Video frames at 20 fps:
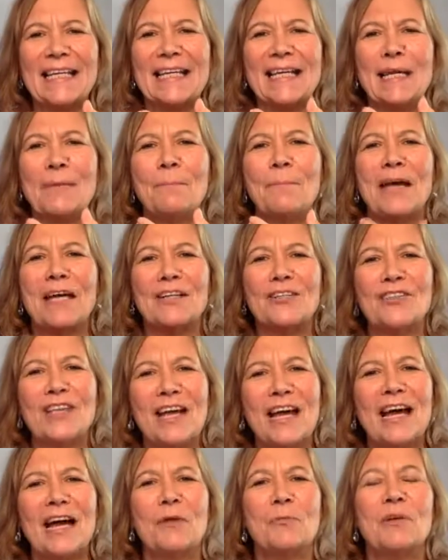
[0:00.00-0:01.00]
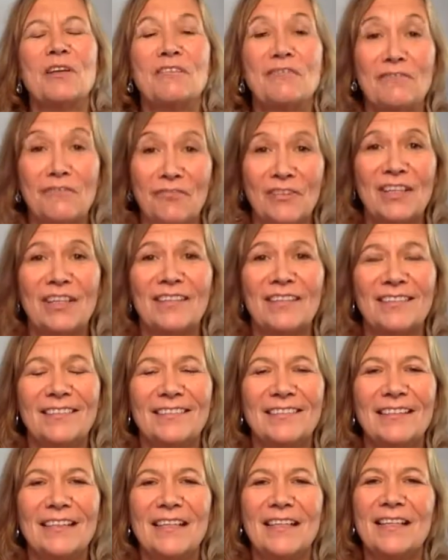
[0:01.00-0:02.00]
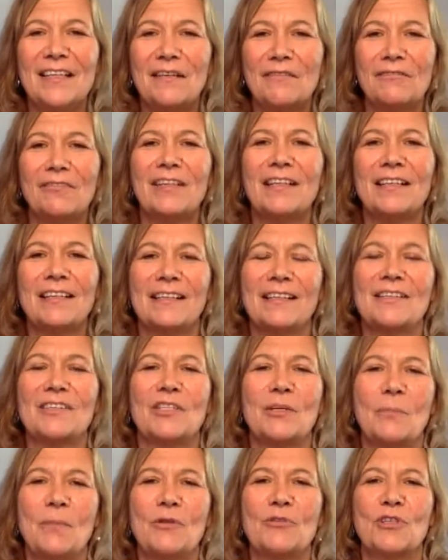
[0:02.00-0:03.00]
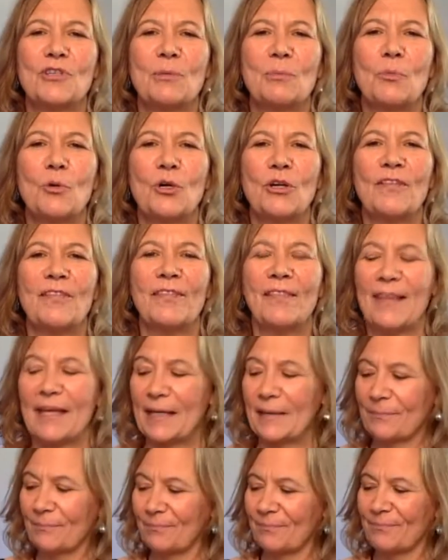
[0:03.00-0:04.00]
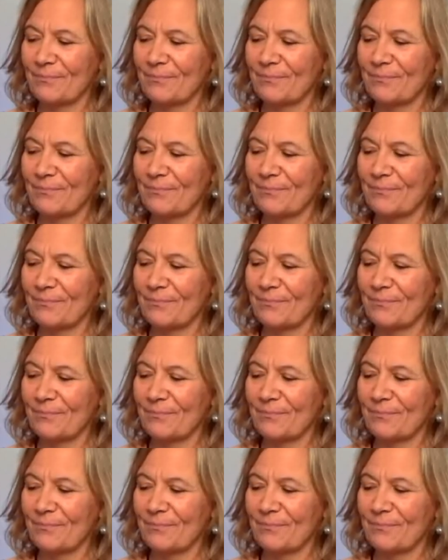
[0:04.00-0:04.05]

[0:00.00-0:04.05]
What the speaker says: It matters how we feel. The feeling is the most important thing.